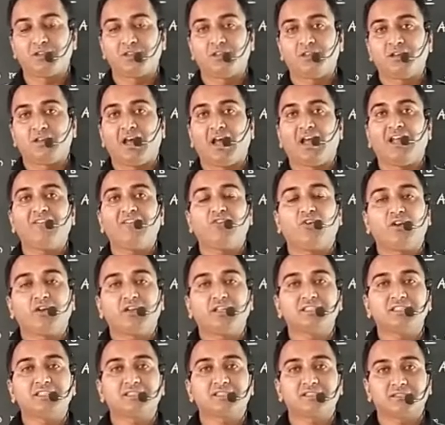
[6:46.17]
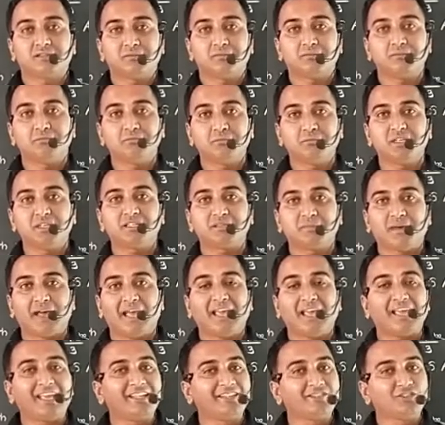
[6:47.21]
And what is meant
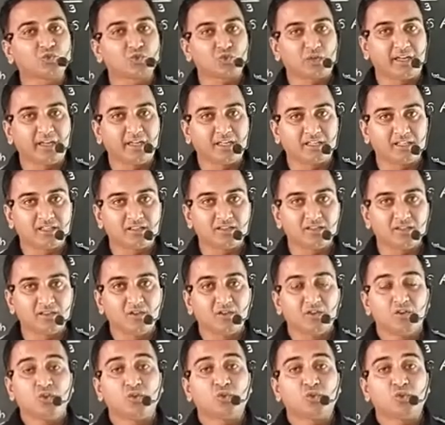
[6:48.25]
by insulator?